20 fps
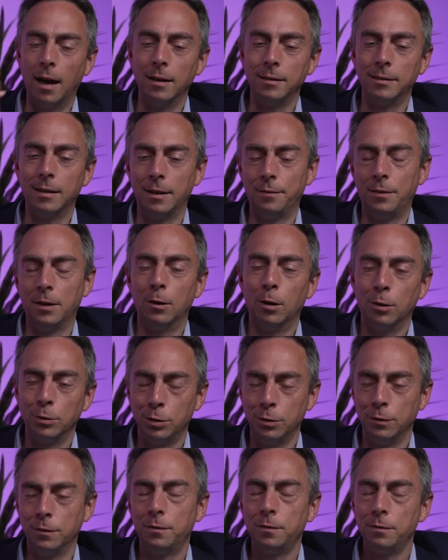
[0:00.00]
I understand if you're not
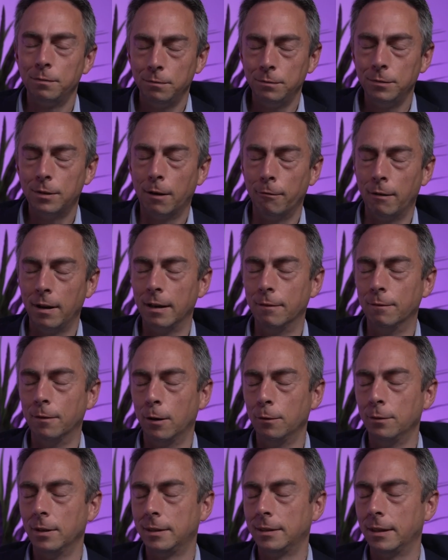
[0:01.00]
sort of directly
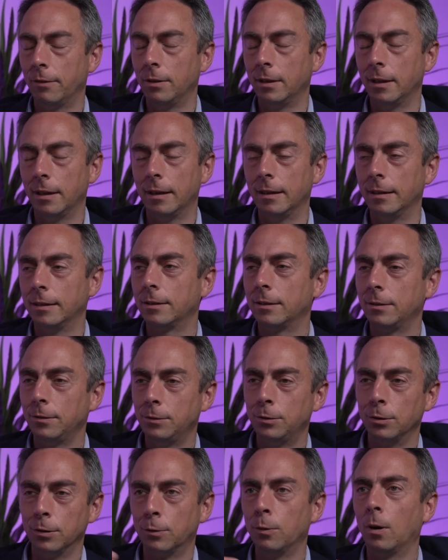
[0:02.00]
involved necessarily, it is
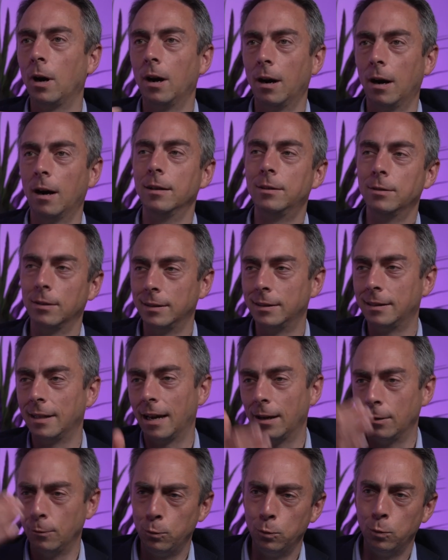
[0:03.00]
sort of quite hard to
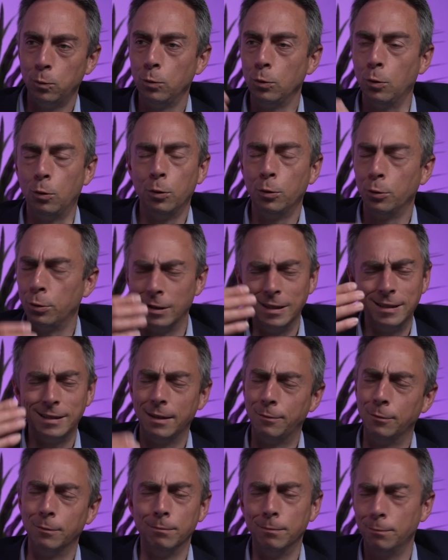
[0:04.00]
understand who are these
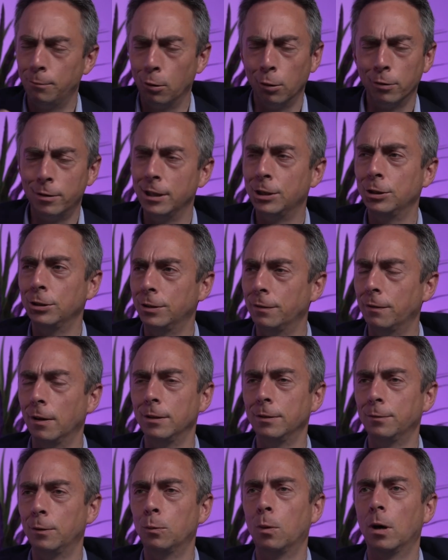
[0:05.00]
different politicians
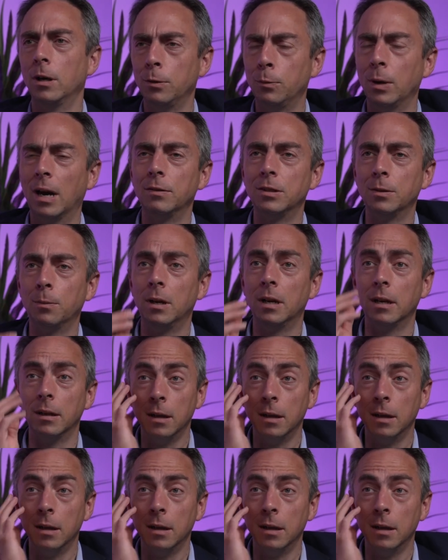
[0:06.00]
voting for, why do we have so many?